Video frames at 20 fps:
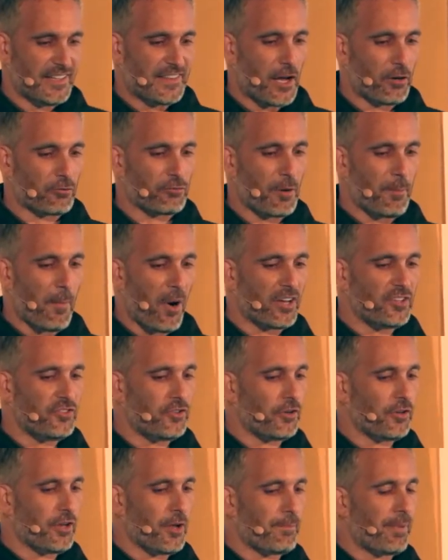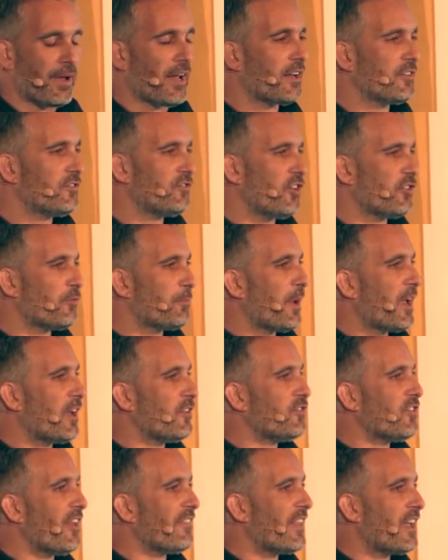they'll remind you that just
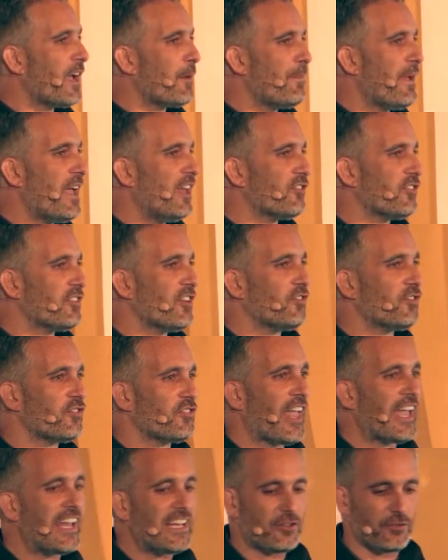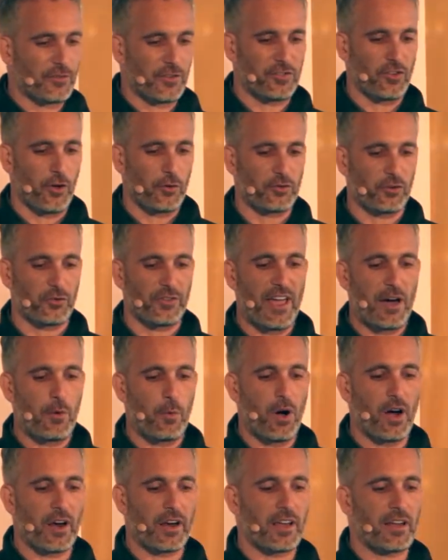because something appears on the stage of a social
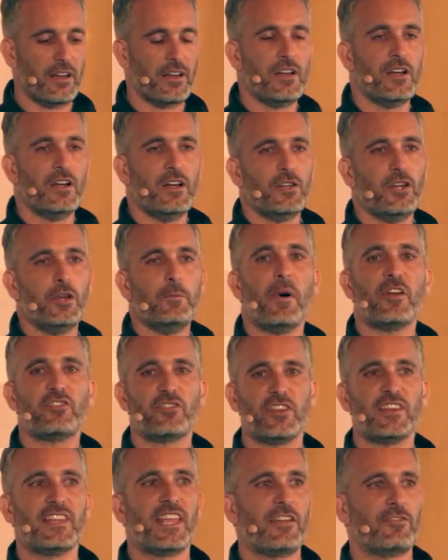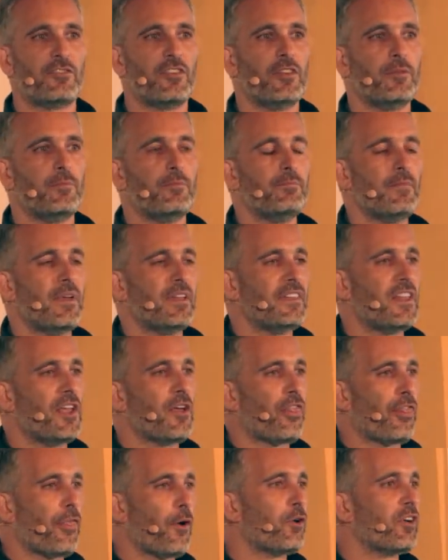network, you mustn't give them the
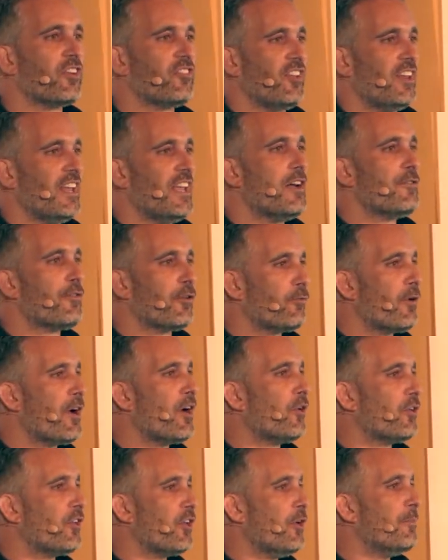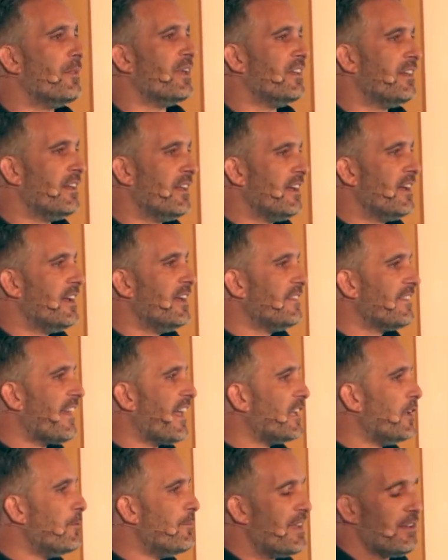authority of a real human
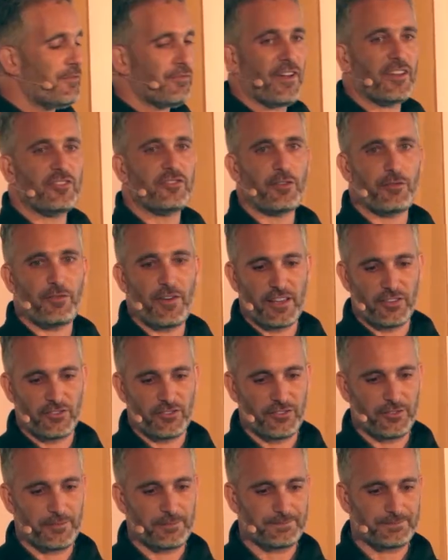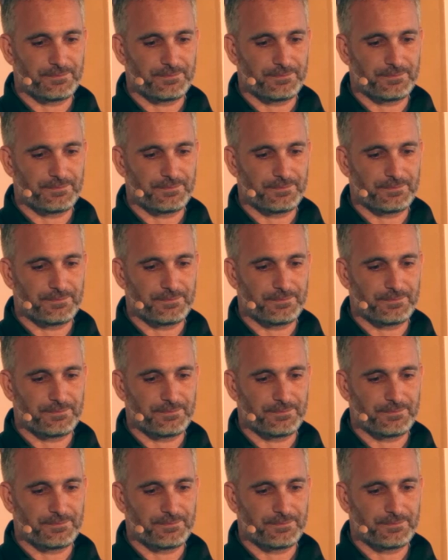that you meet face to face.